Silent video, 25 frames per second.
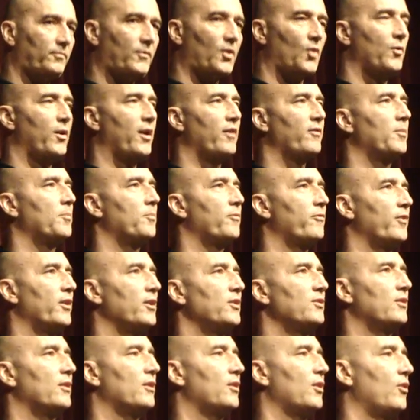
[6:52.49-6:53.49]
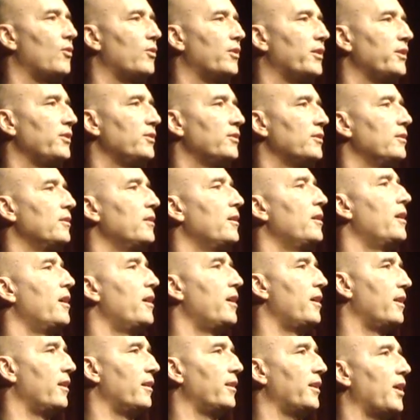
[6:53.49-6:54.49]
We have the Prevention Coalition,
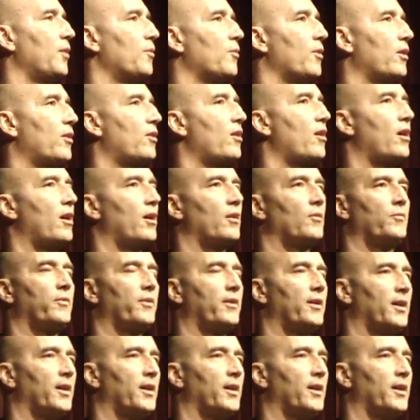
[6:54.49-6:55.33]
they work hard. We've